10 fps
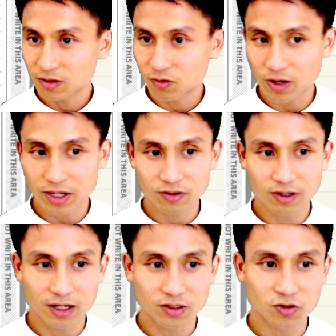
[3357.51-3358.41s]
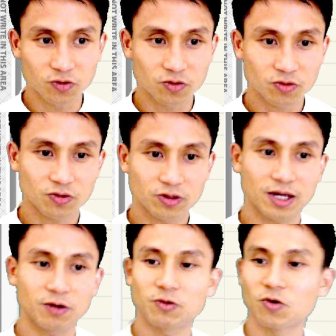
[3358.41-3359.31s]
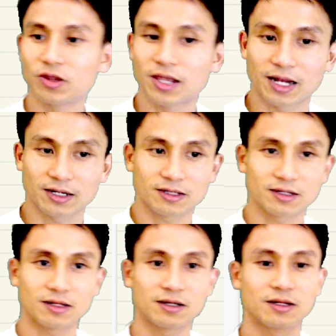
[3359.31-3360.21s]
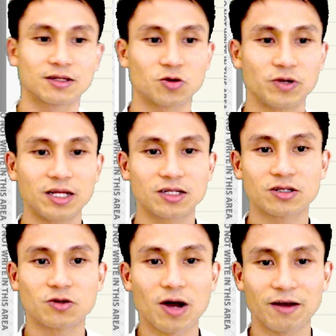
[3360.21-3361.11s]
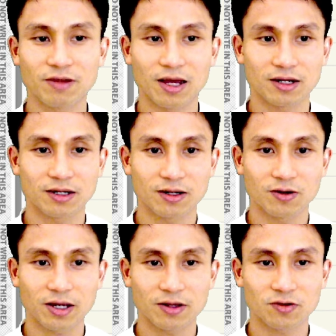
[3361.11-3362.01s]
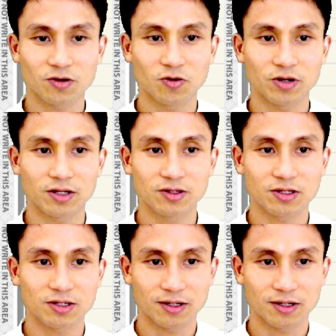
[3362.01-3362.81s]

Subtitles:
greater than 2. Yeah, we want that. So we need to derive that. Okay, so it's,